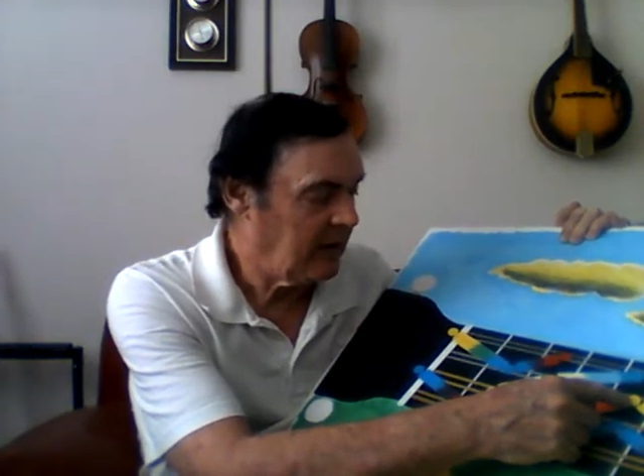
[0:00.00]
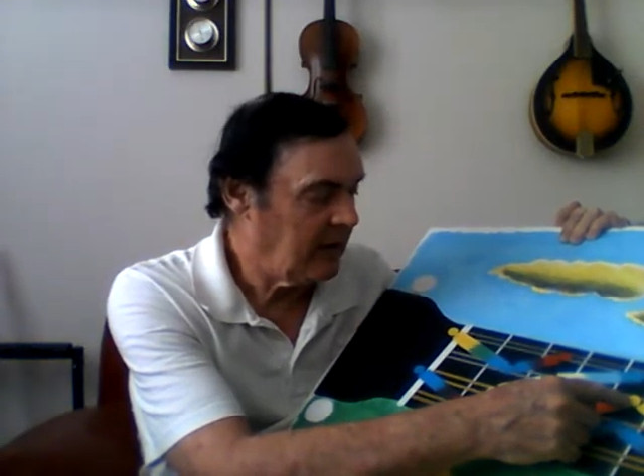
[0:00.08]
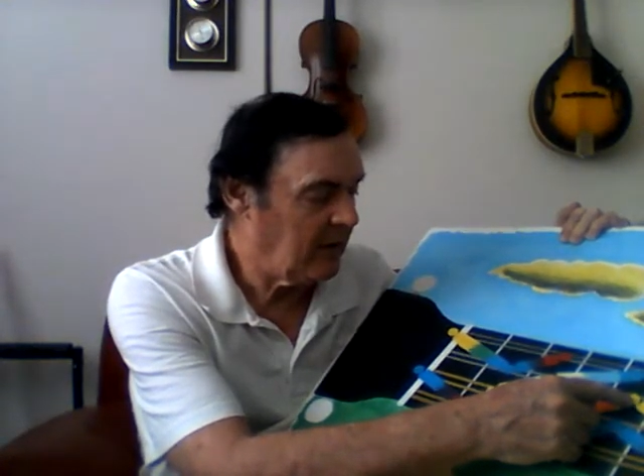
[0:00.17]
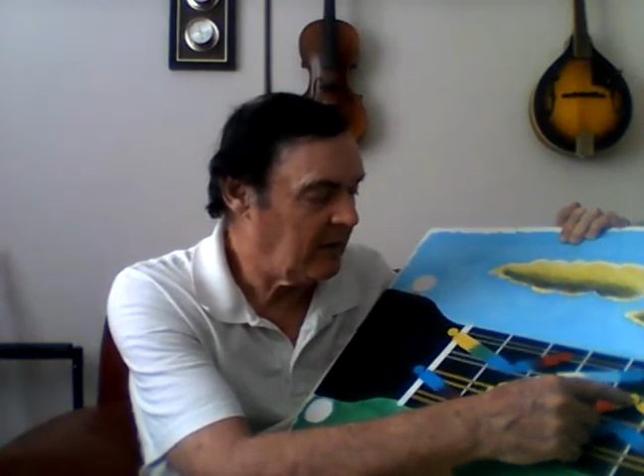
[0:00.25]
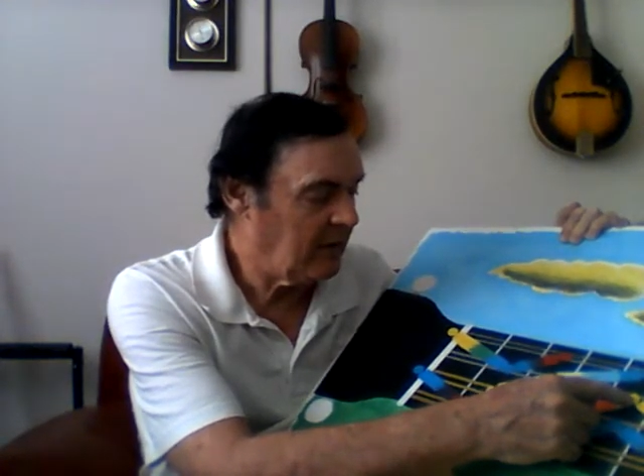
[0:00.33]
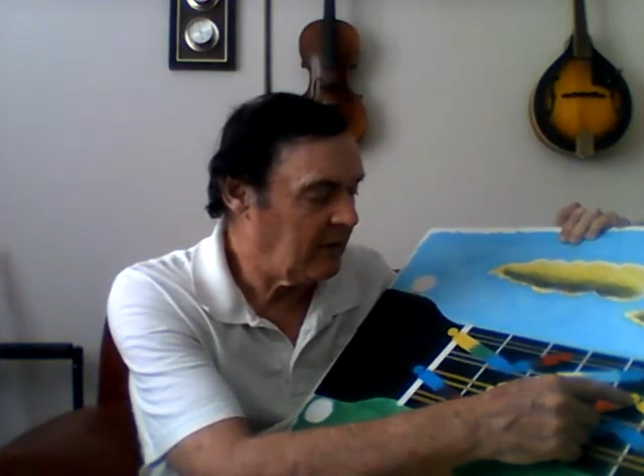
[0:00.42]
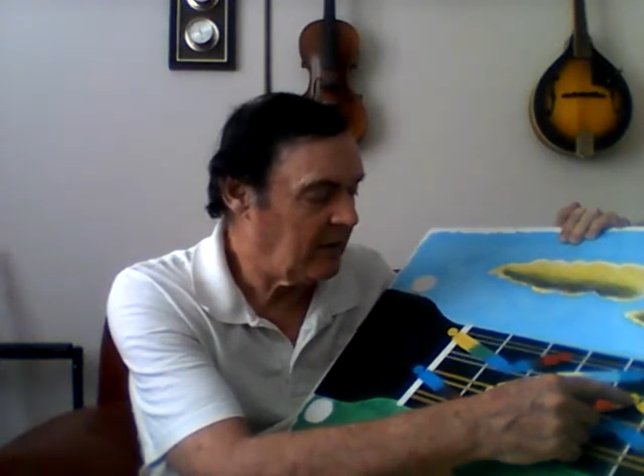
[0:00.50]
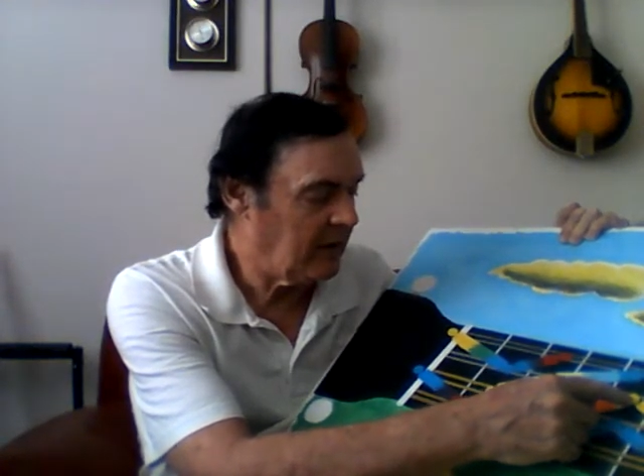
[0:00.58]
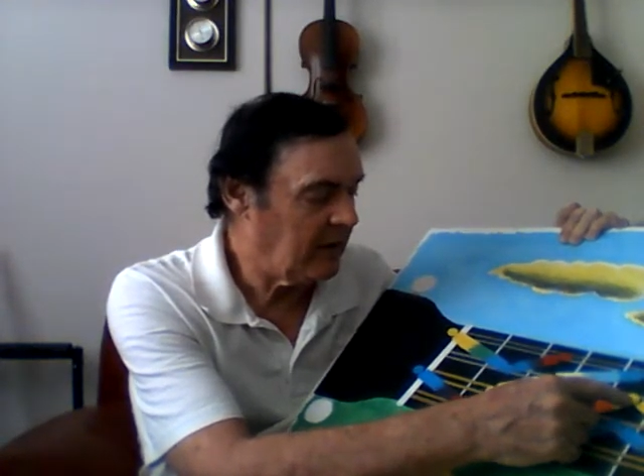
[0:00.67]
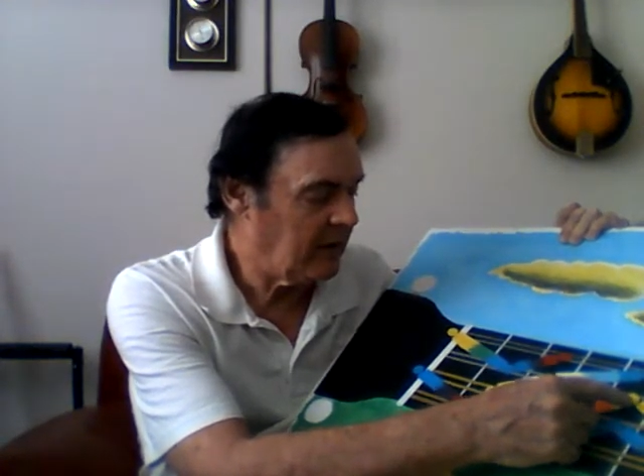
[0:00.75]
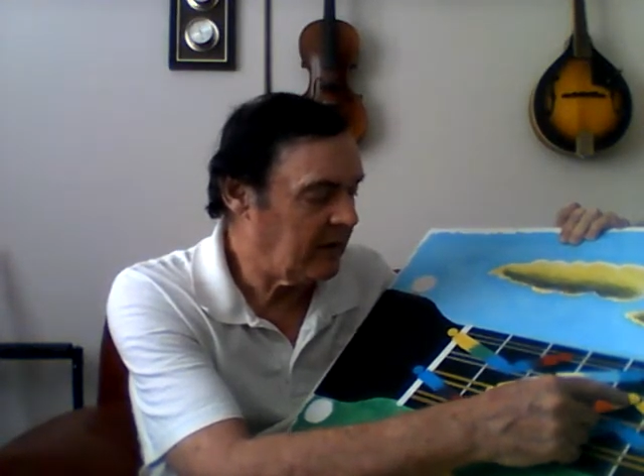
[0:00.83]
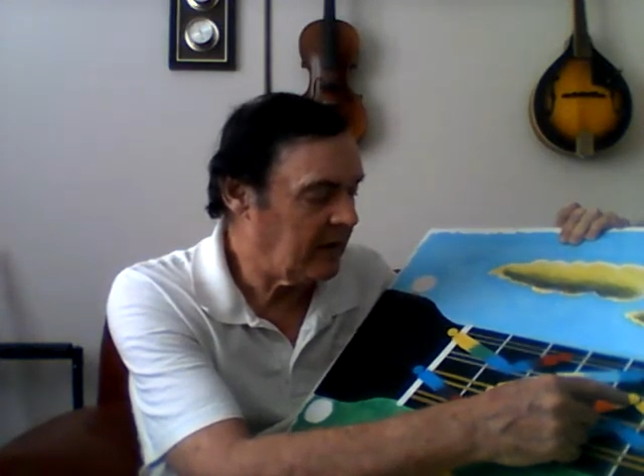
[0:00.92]
oh,
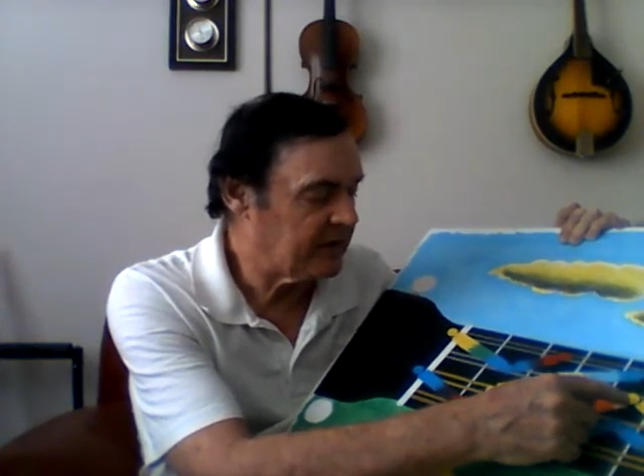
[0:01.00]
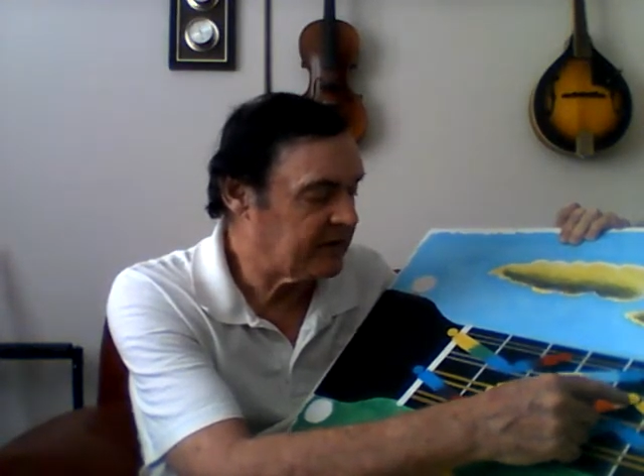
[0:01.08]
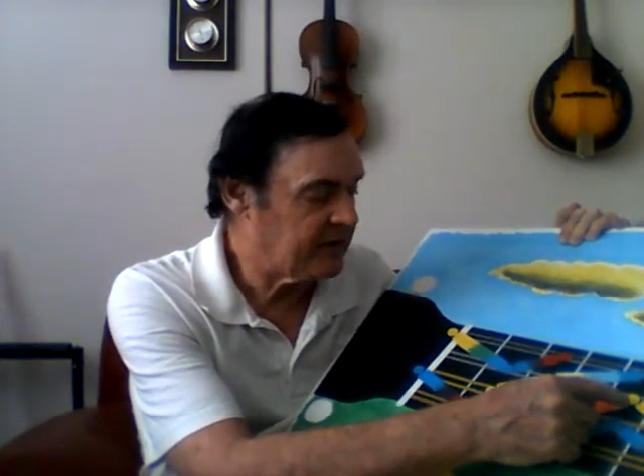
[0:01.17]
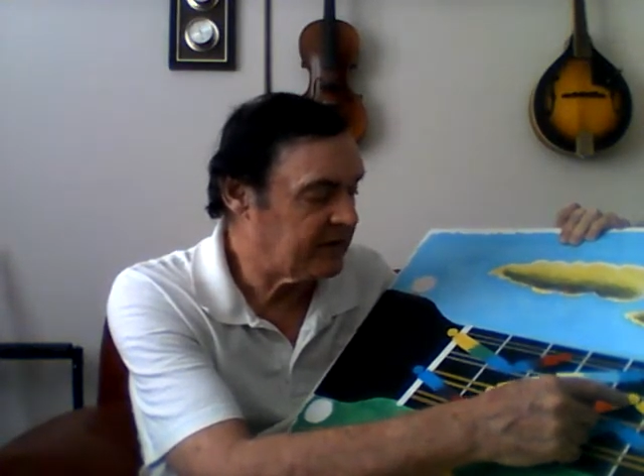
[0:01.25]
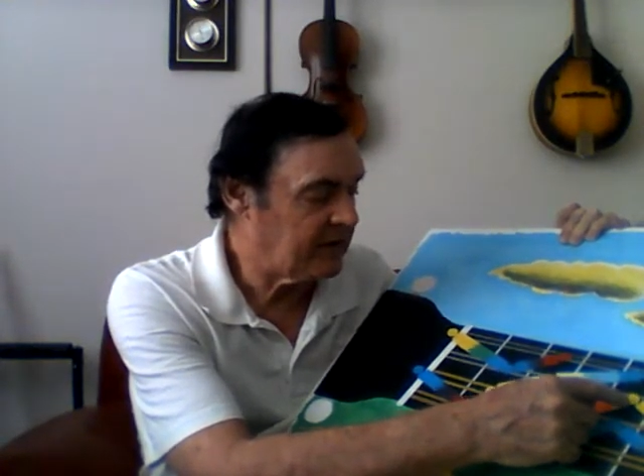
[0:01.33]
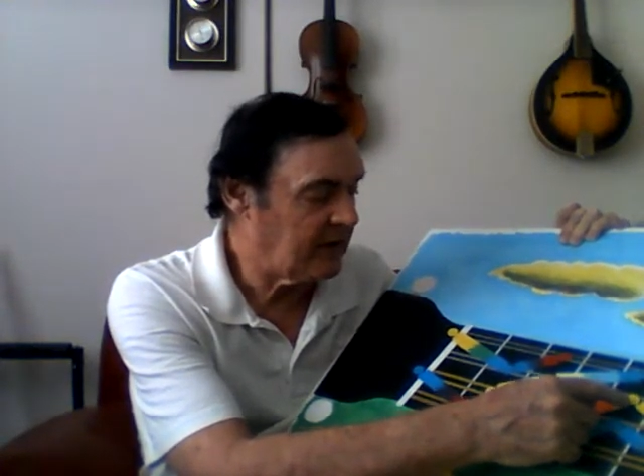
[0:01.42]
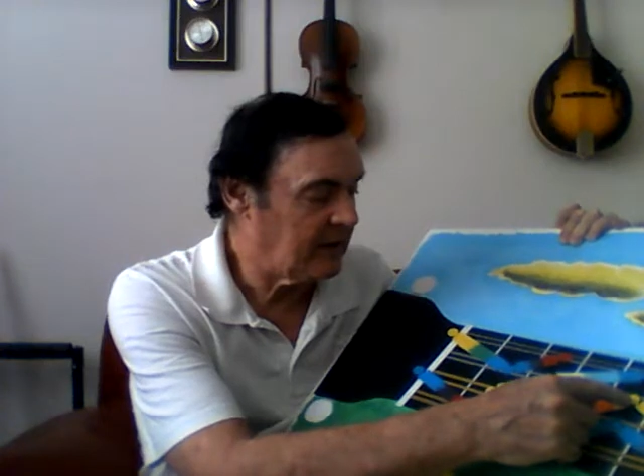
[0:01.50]
uh, that's uh,